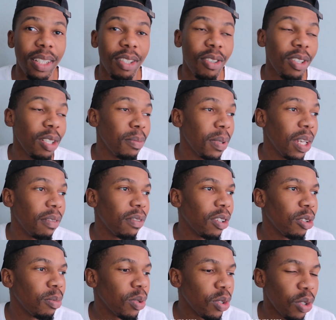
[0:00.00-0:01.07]
It's going to be
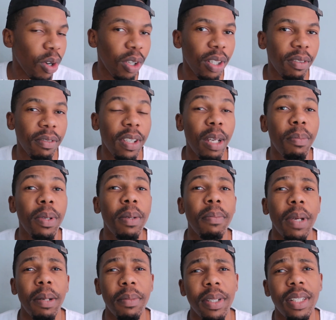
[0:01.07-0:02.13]
available to all the VIP
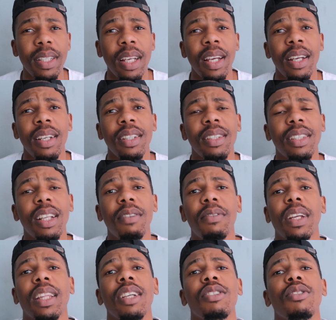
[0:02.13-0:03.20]
members and stuff
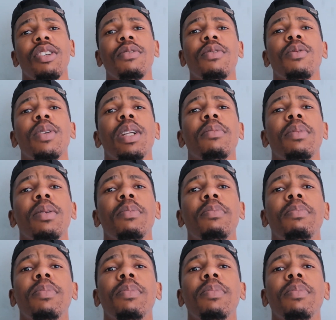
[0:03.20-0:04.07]
like that. So if you want to be